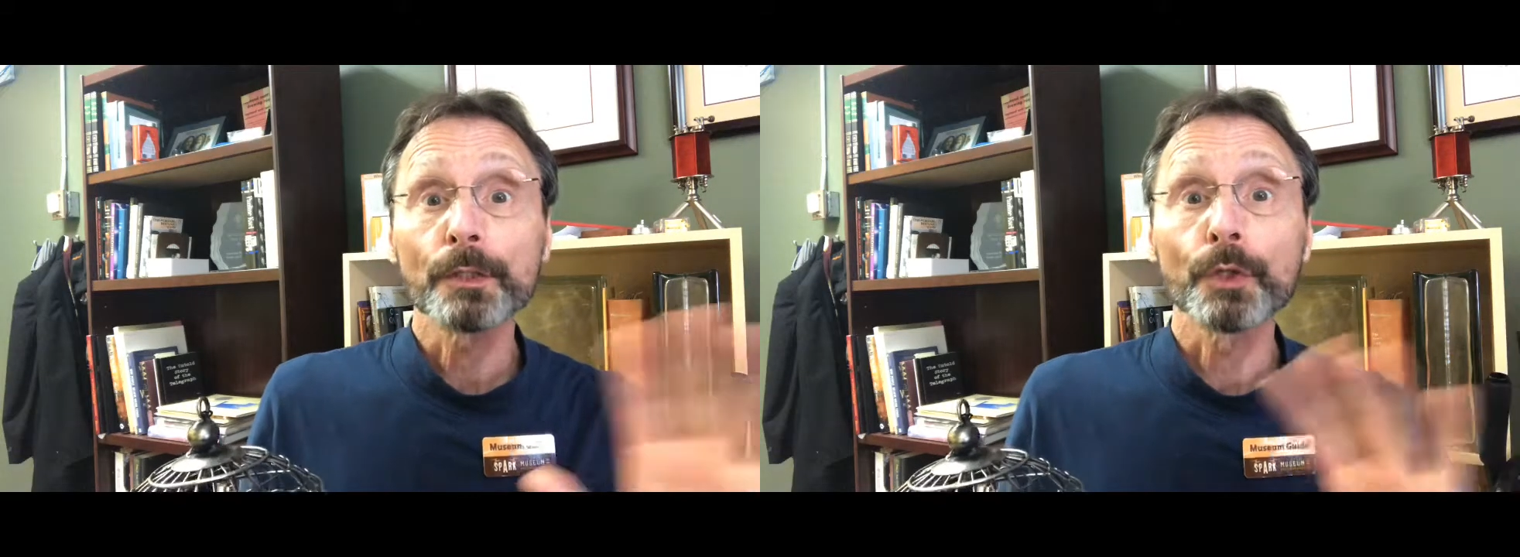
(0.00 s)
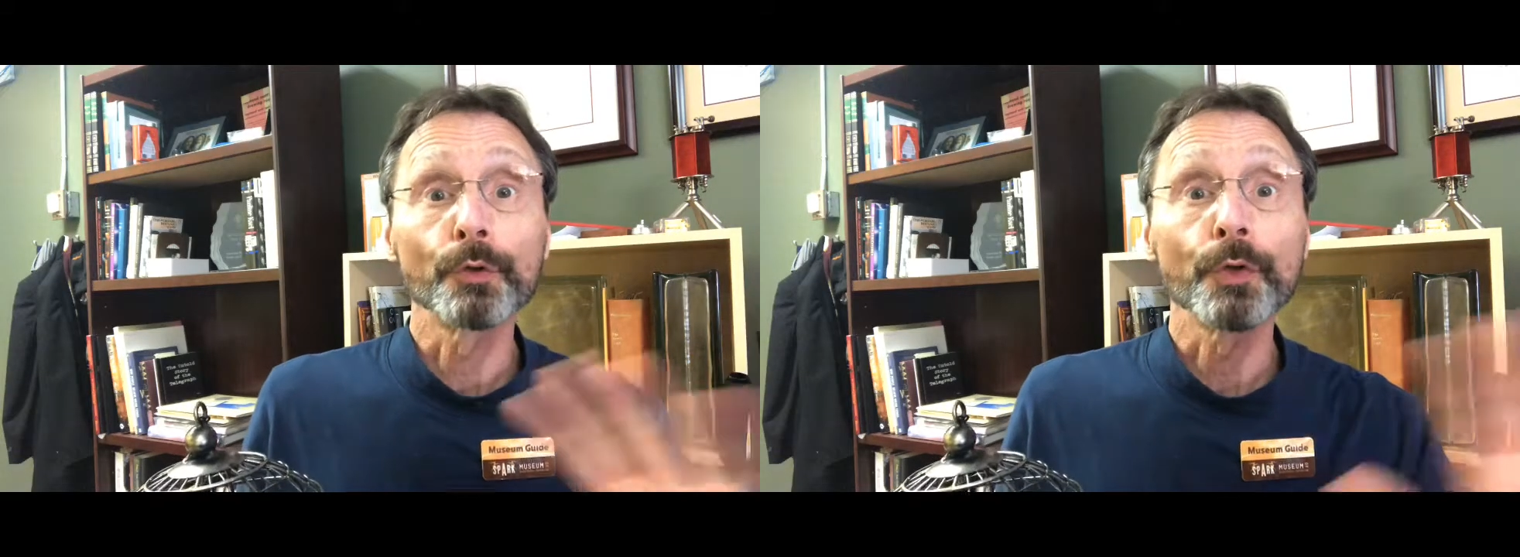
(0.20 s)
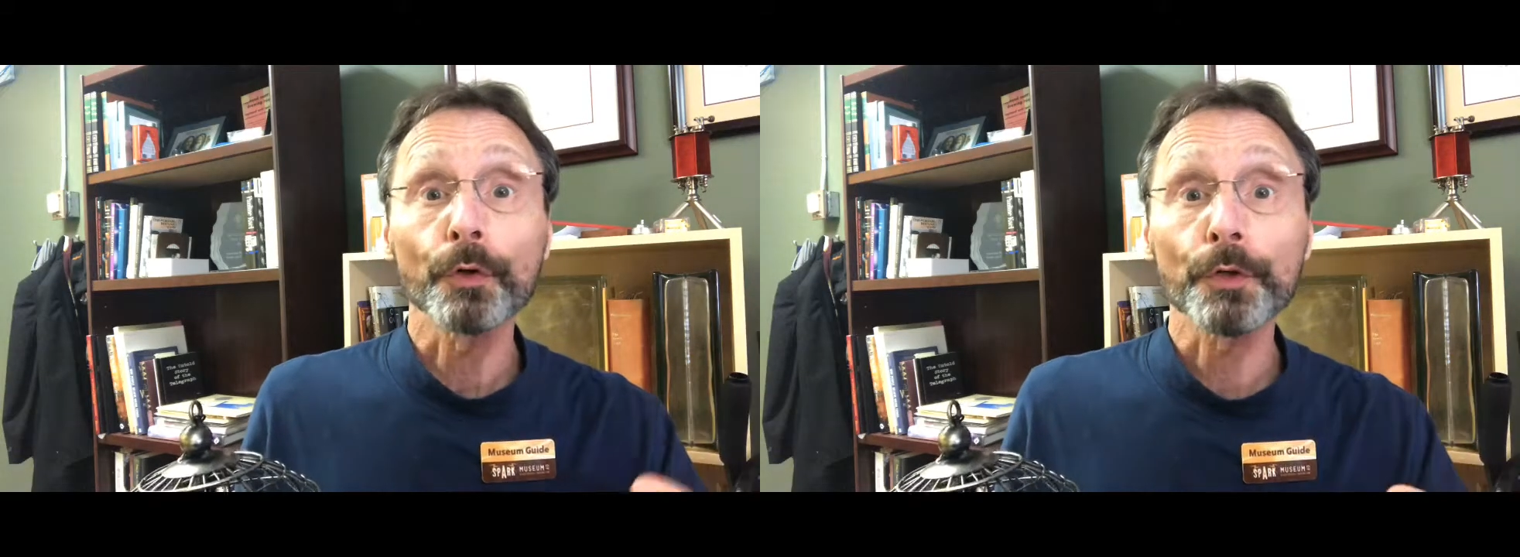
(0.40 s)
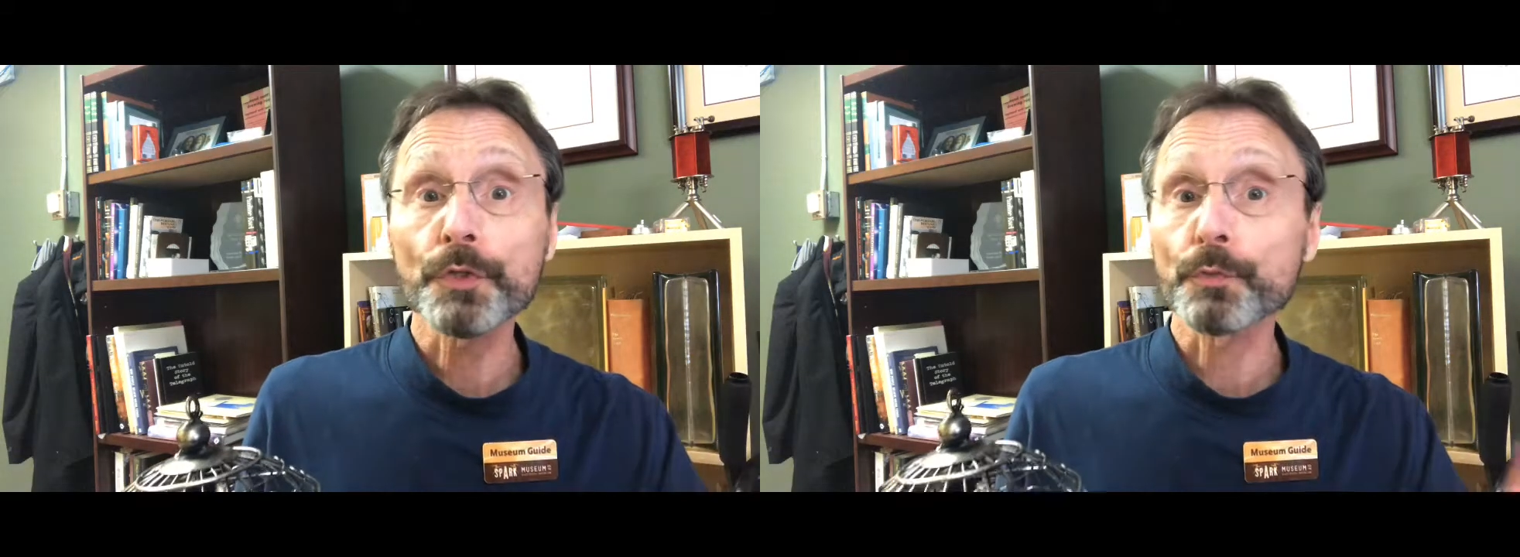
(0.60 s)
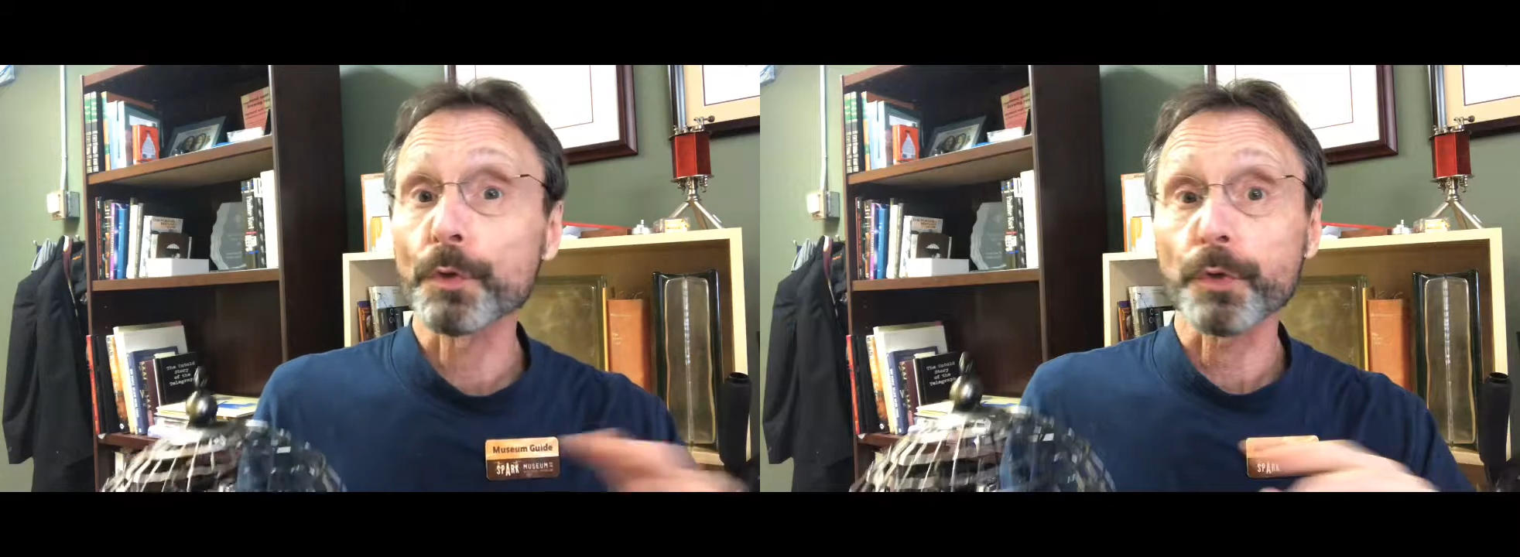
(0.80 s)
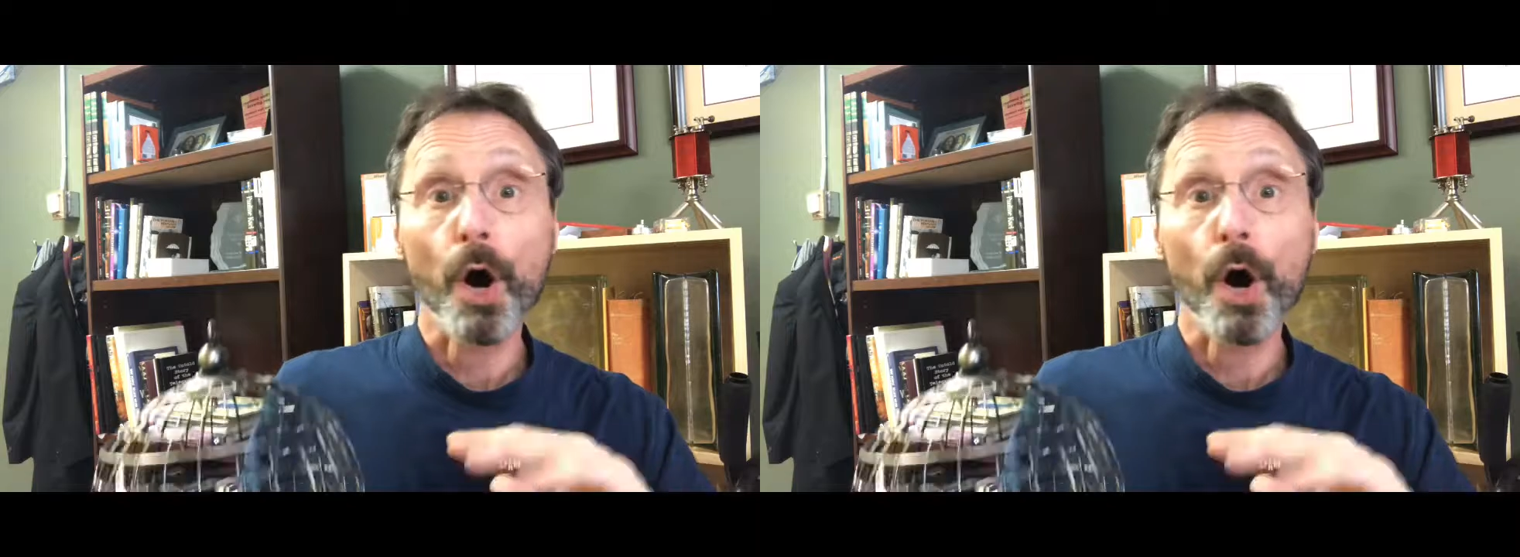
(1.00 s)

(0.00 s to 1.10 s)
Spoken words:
you'll notice with